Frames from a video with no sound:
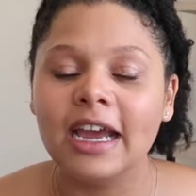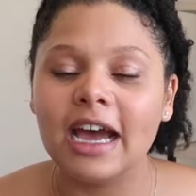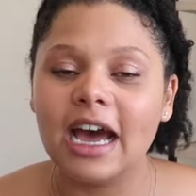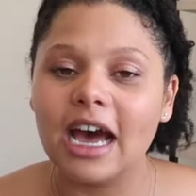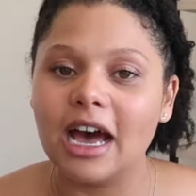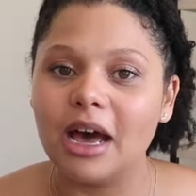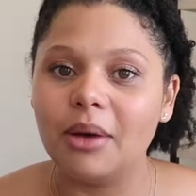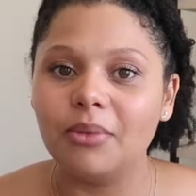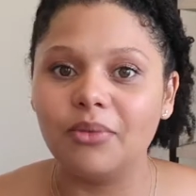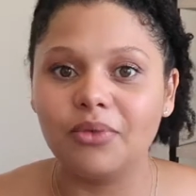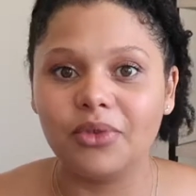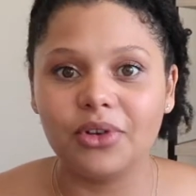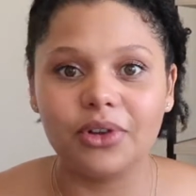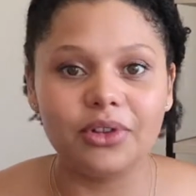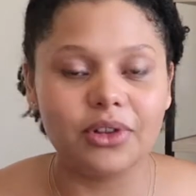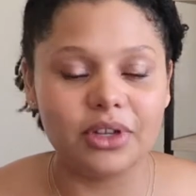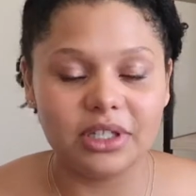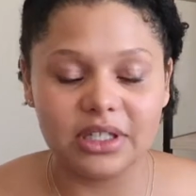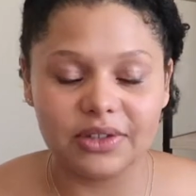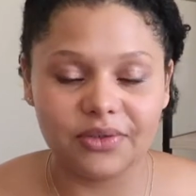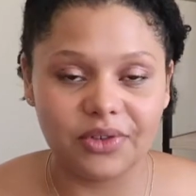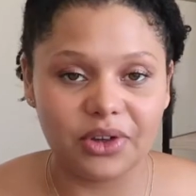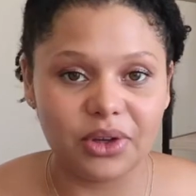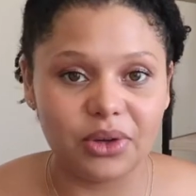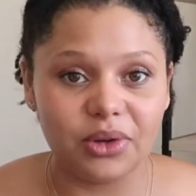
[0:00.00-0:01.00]
for
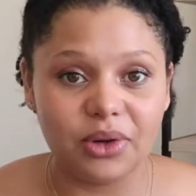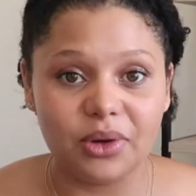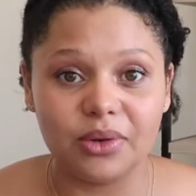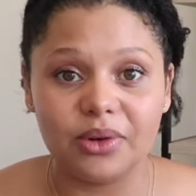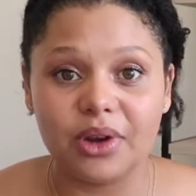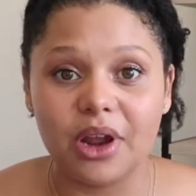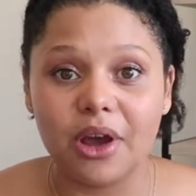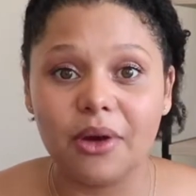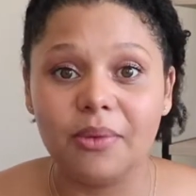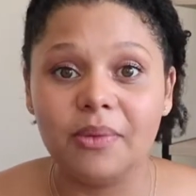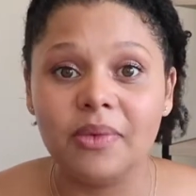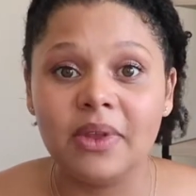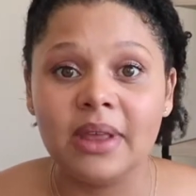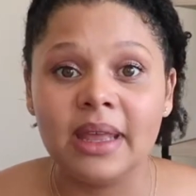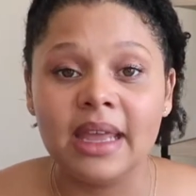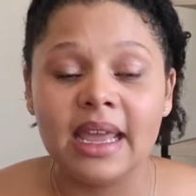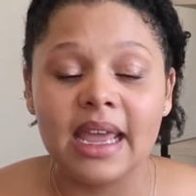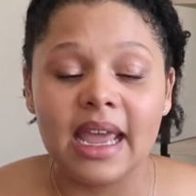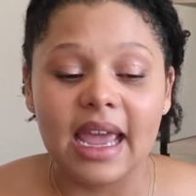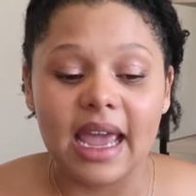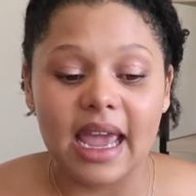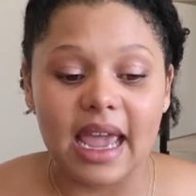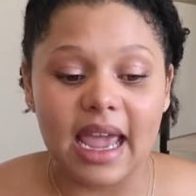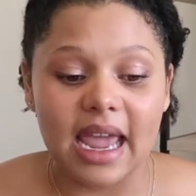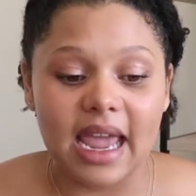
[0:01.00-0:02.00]
those of you who don't know.
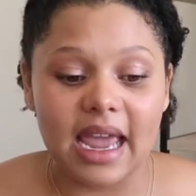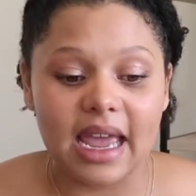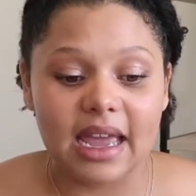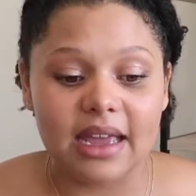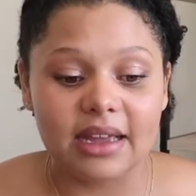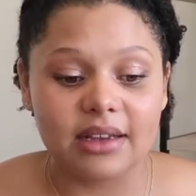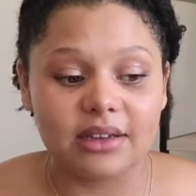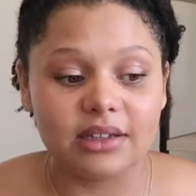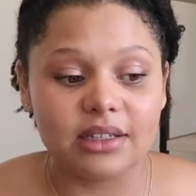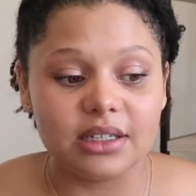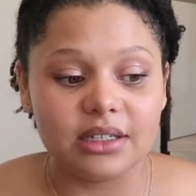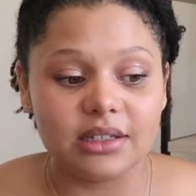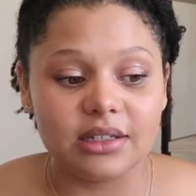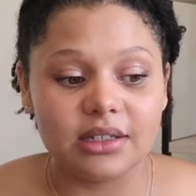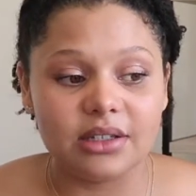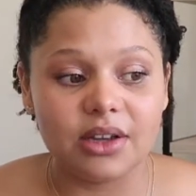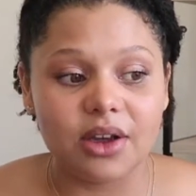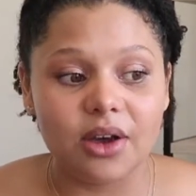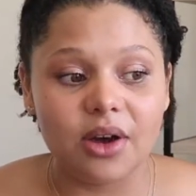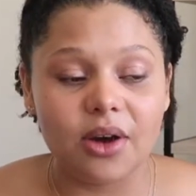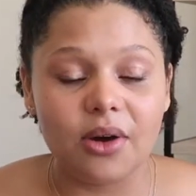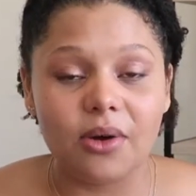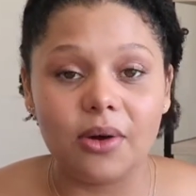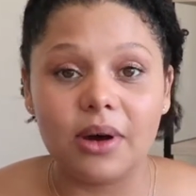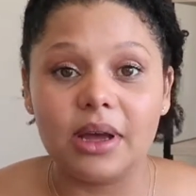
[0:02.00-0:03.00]
And
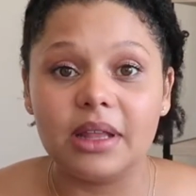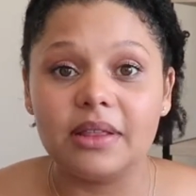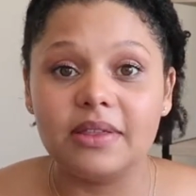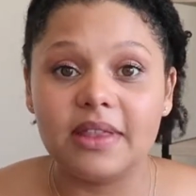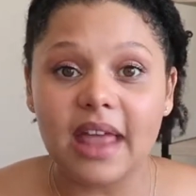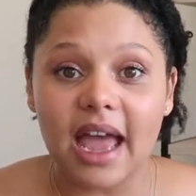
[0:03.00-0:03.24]
so